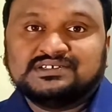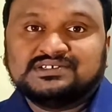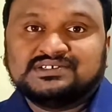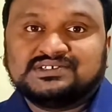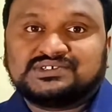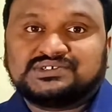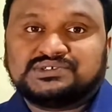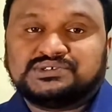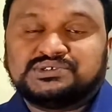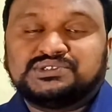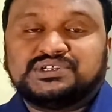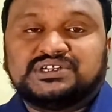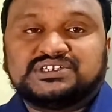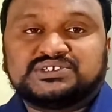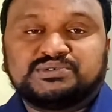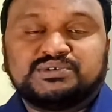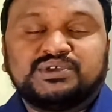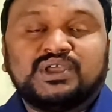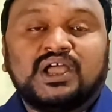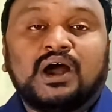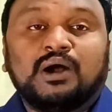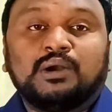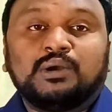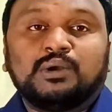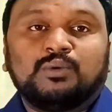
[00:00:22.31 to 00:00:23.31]
So that's why
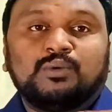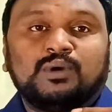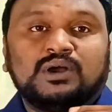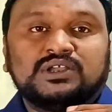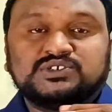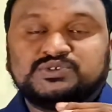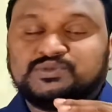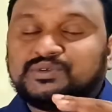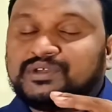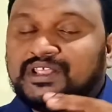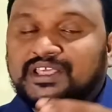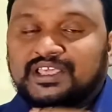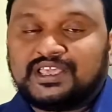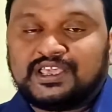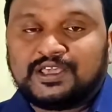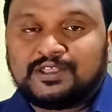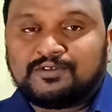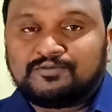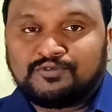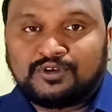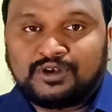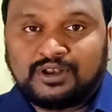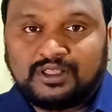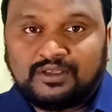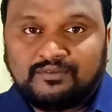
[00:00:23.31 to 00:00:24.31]
you have to watch very
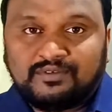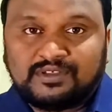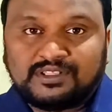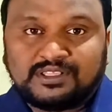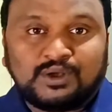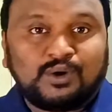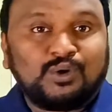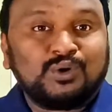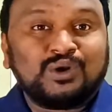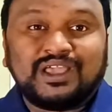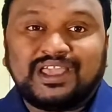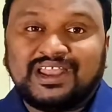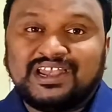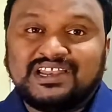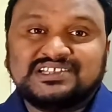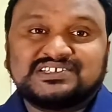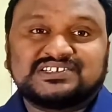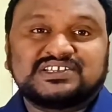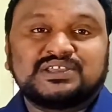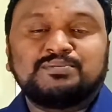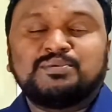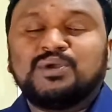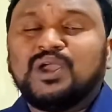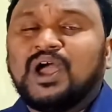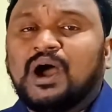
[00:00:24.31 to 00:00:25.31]
carefully. Without any
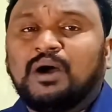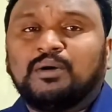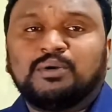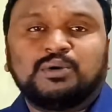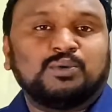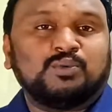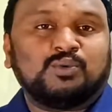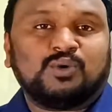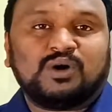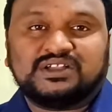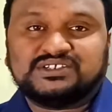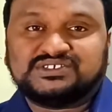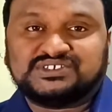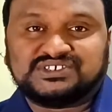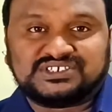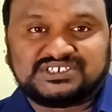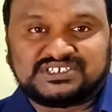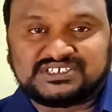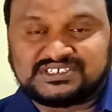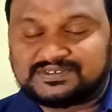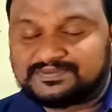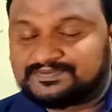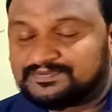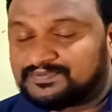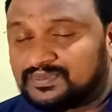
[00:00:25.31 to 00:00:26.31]
skip you have to watch
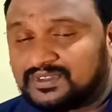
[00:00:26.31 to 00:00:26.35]
it.